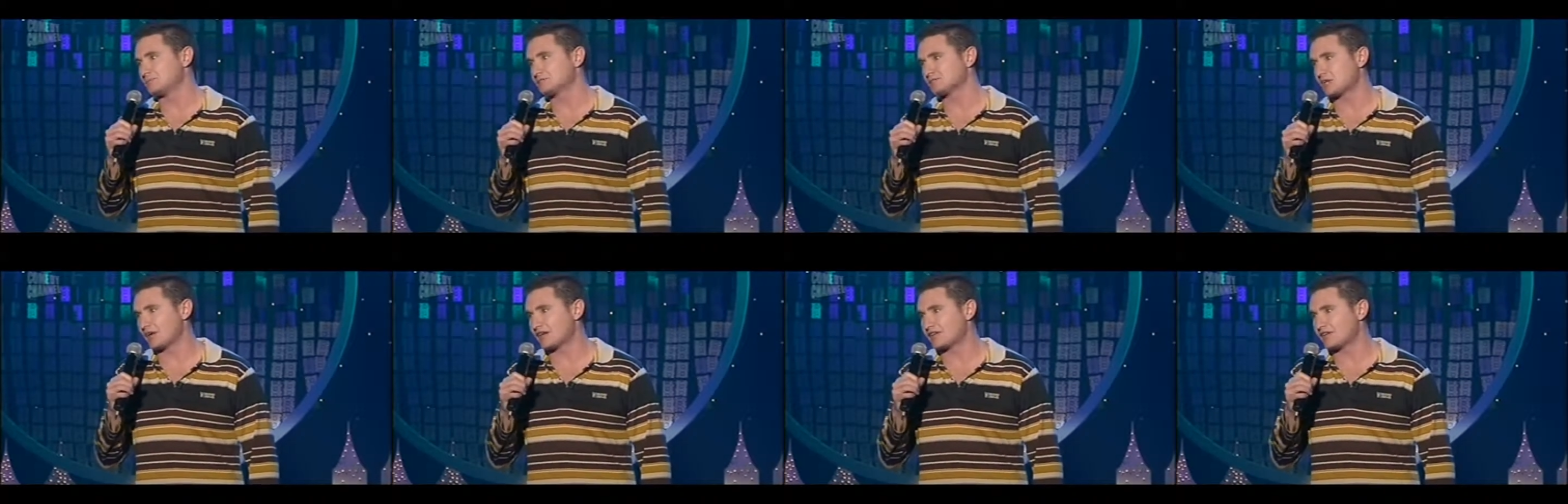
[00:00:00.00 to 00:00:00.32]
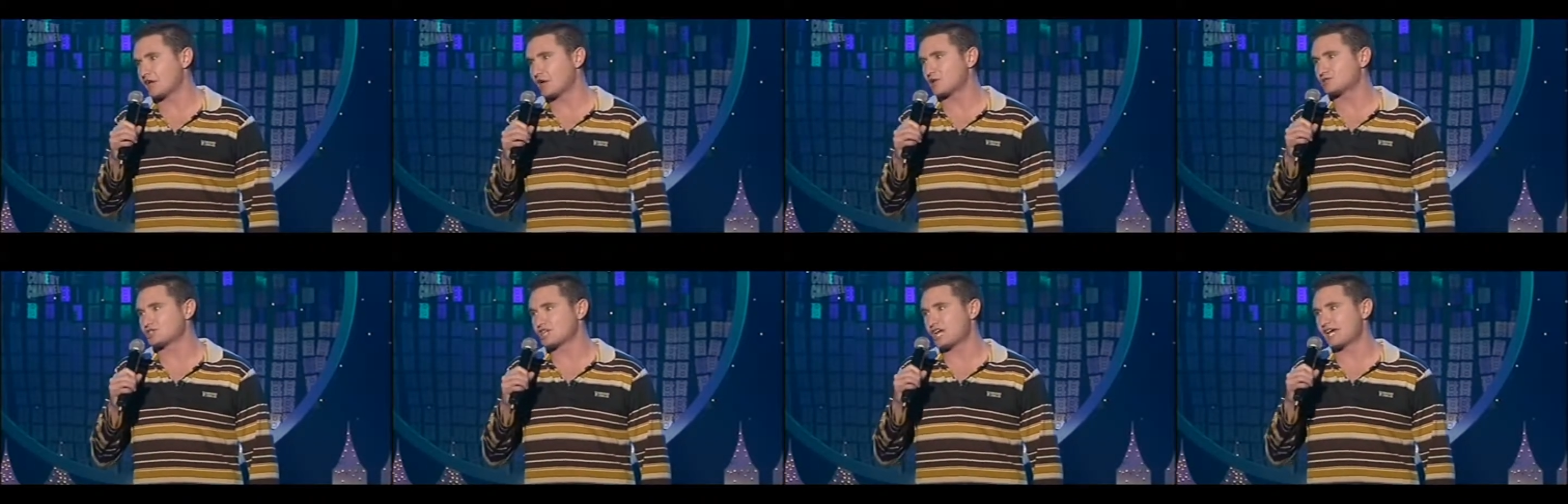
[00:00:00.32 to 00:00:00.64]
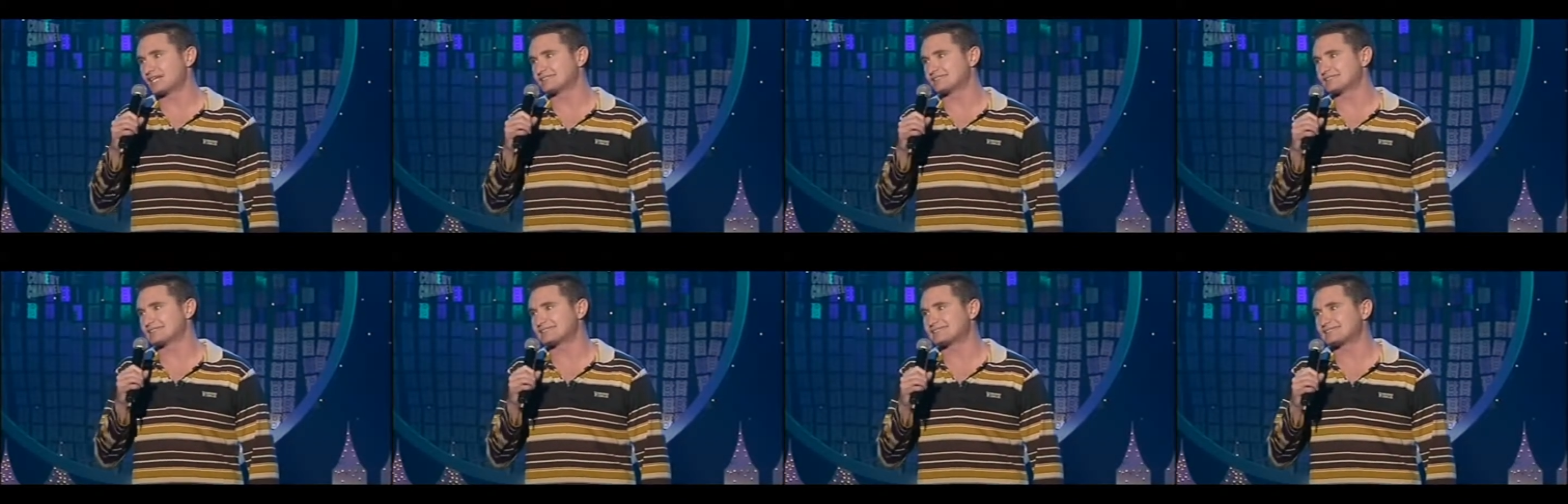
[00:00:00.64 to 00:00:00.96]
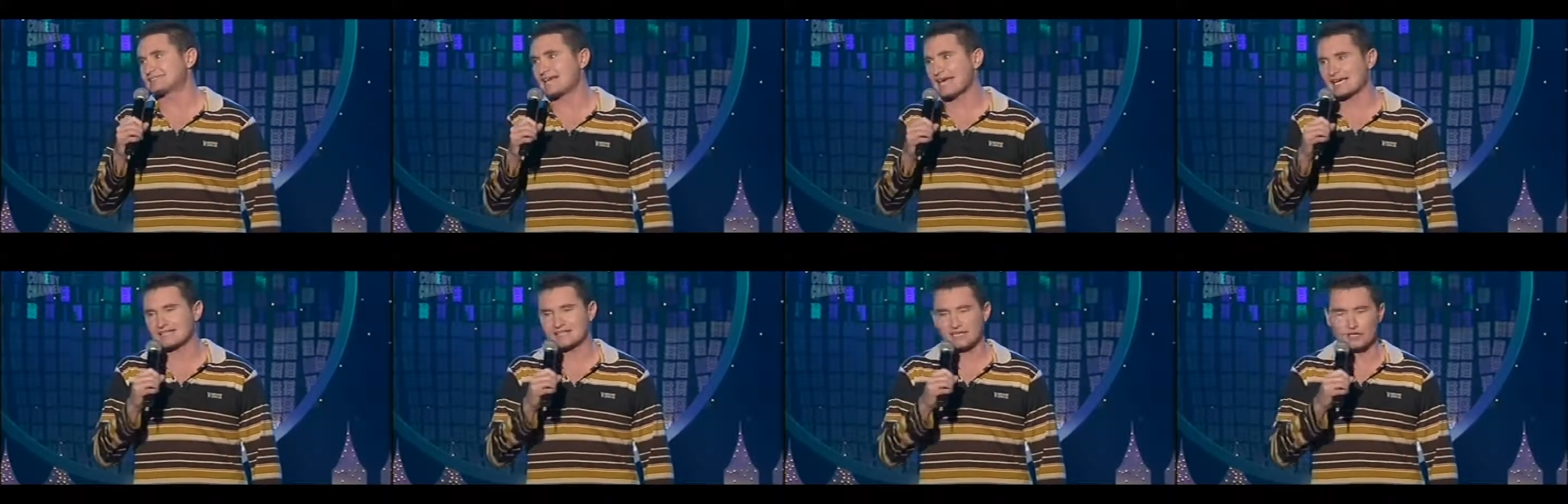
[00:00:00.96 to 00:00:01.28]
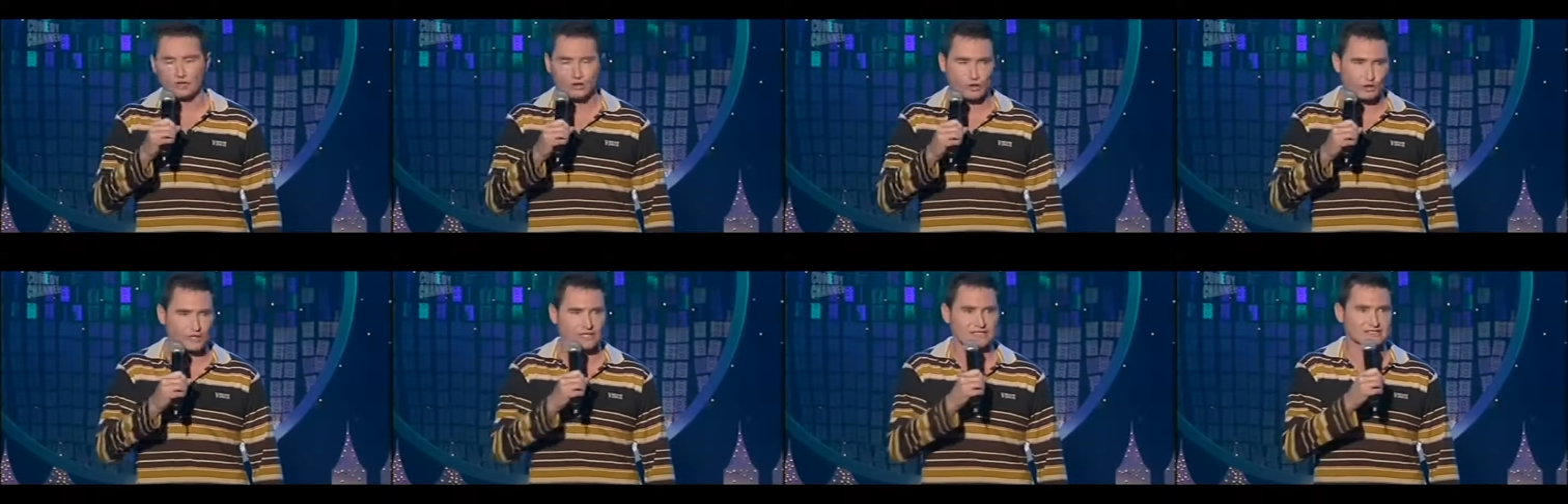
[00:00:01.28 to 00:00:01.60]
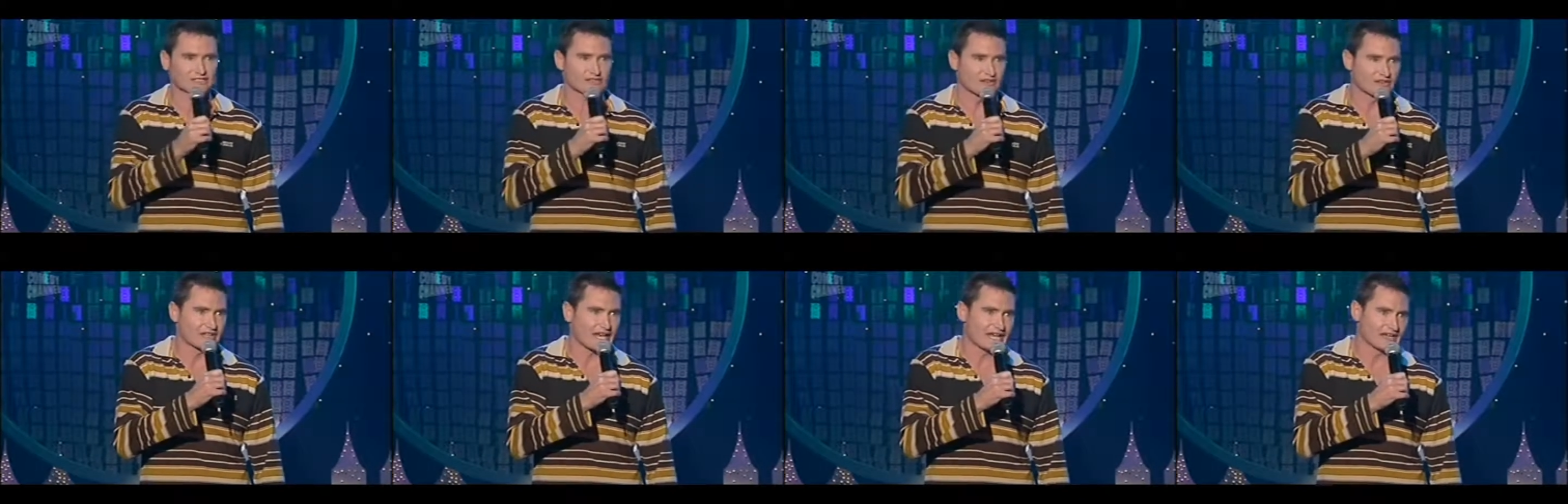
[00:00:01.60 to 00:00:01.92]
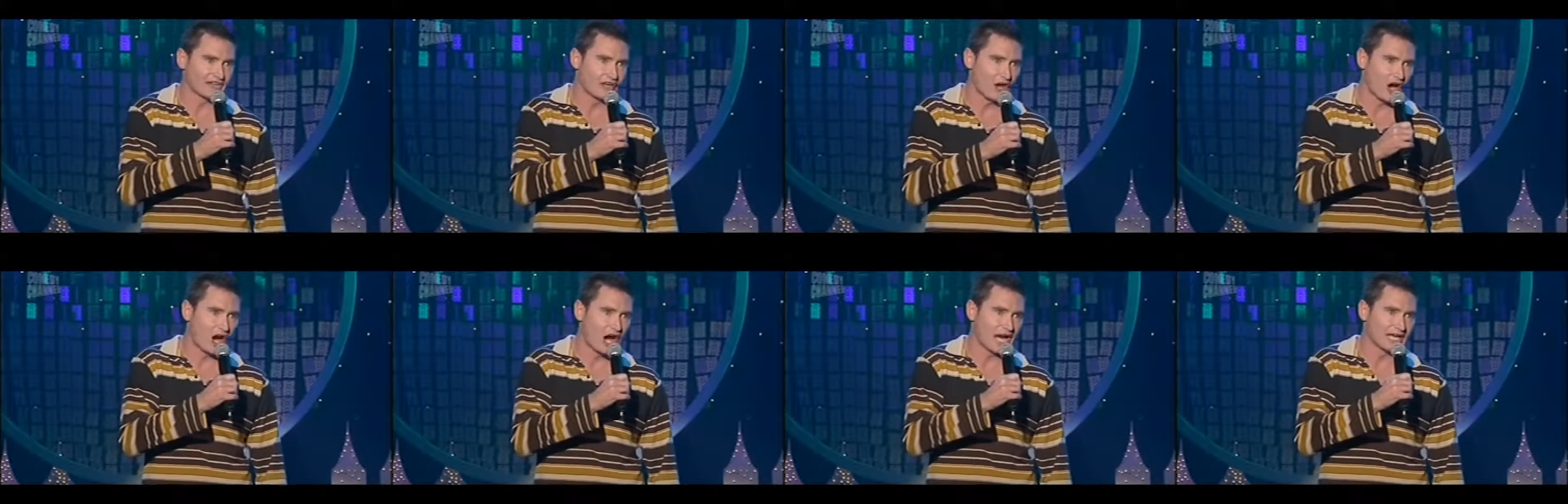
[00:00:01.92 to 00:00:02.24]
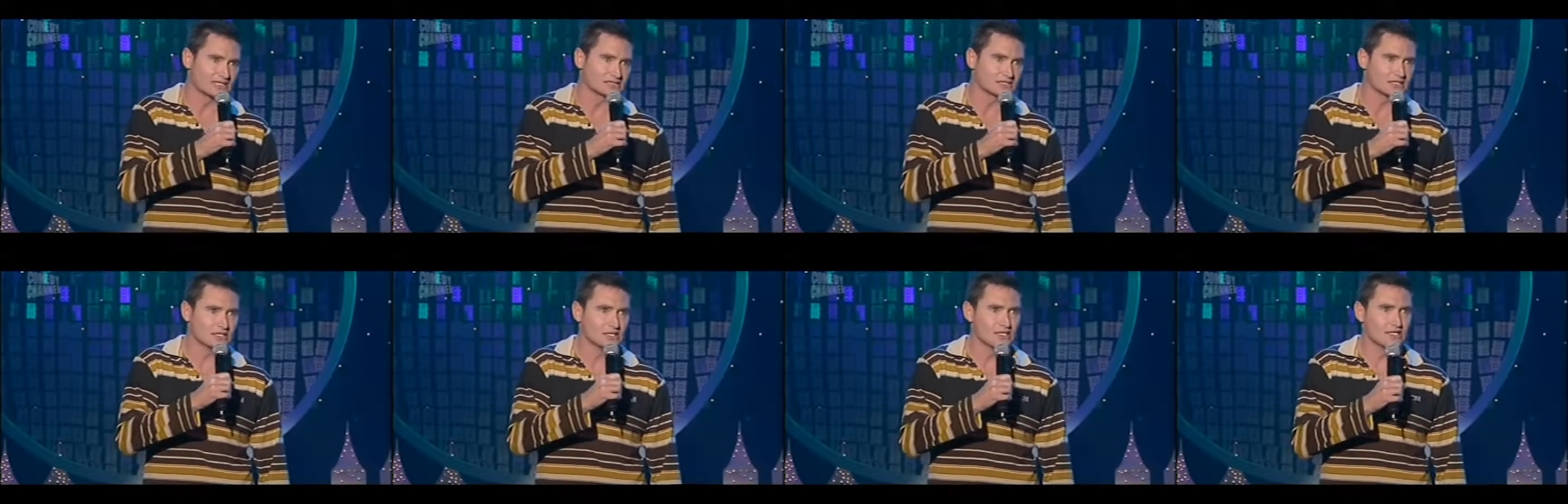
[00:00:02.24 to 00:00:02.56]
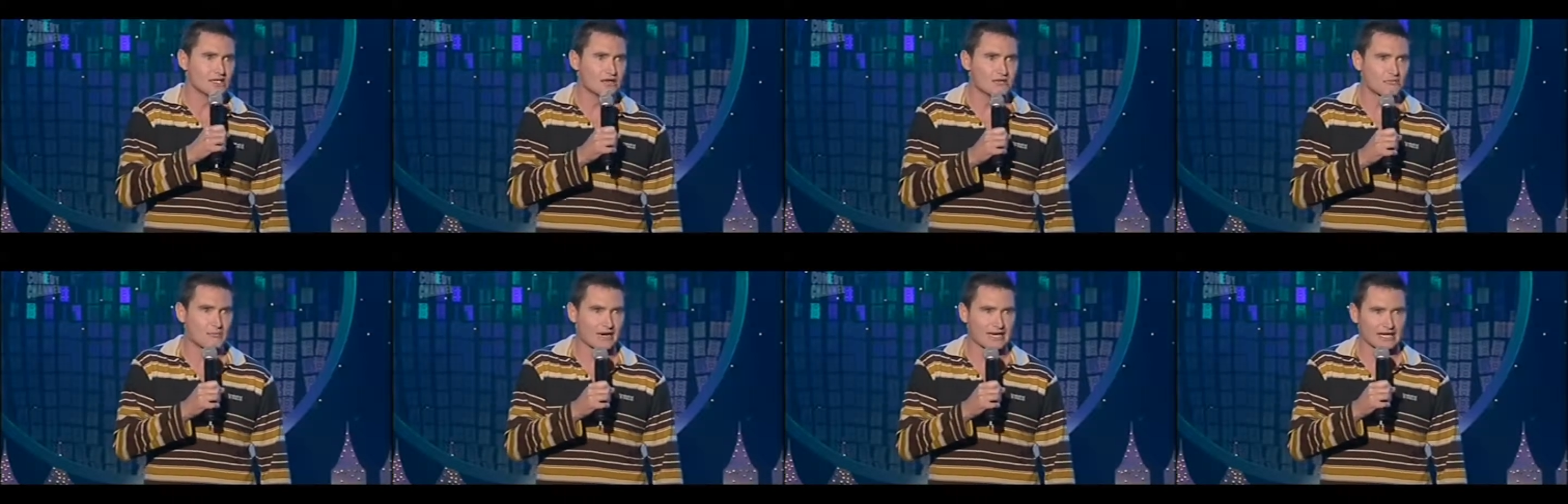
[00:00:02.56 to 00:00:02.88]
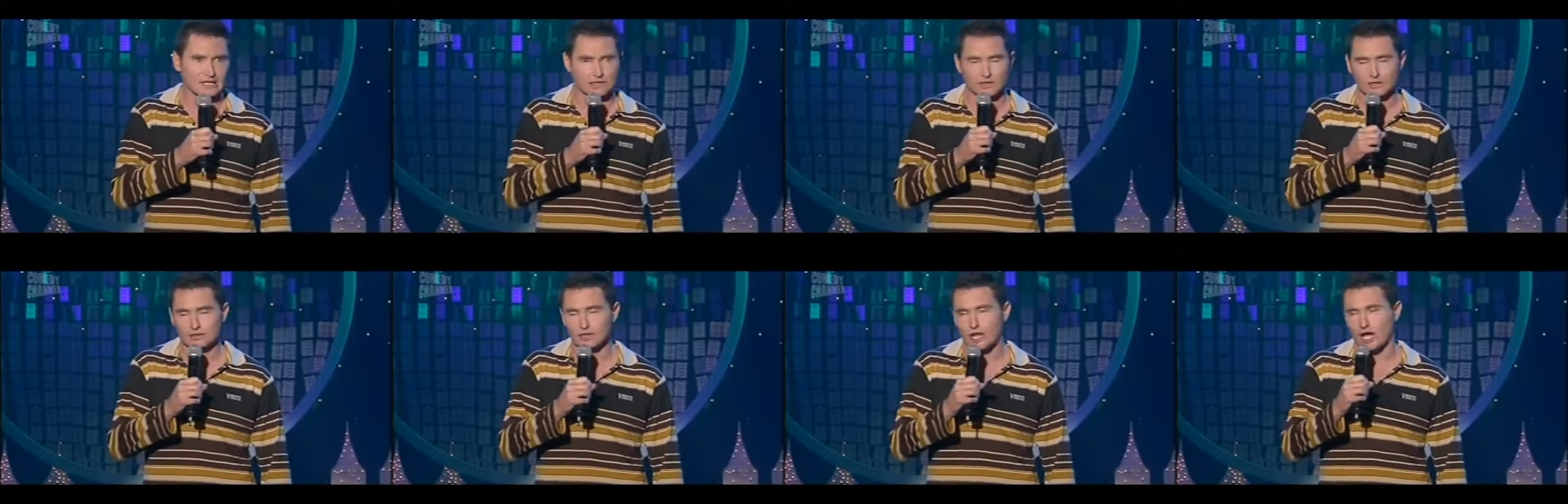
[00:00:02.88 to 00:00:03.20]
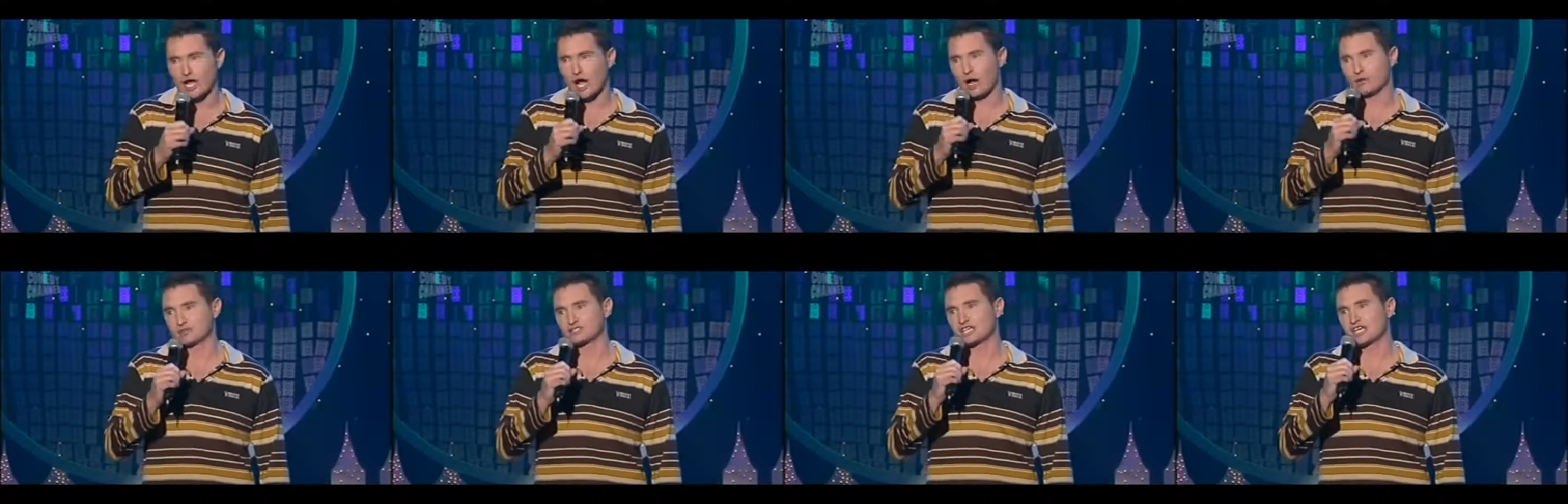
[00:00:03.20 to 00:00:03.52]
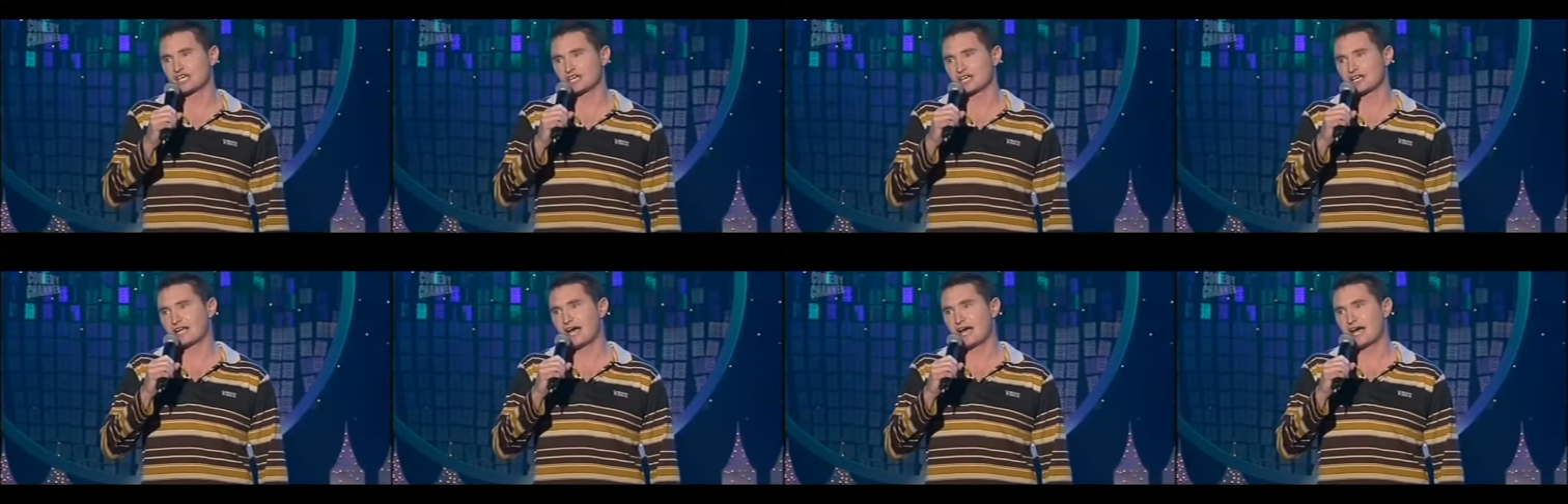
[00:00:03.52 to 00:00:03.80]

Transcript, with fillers: so I had no chance to stack the audience on that night, make it look like I was kicking